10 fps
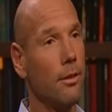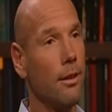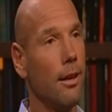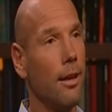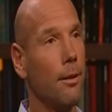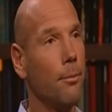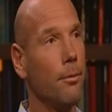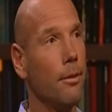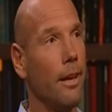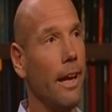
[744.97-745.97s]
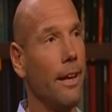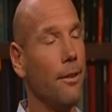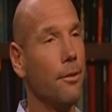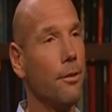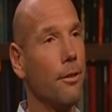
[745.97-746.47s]

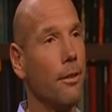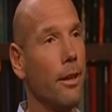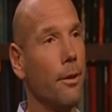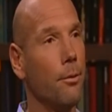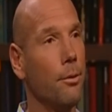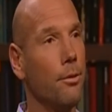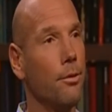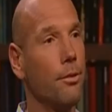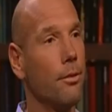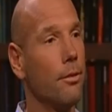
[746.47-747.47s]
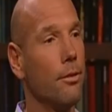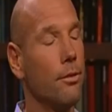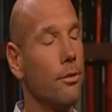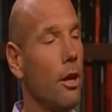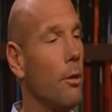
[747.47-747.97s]
and there was
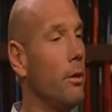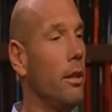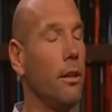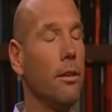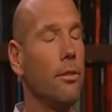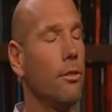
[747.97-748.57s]
so many,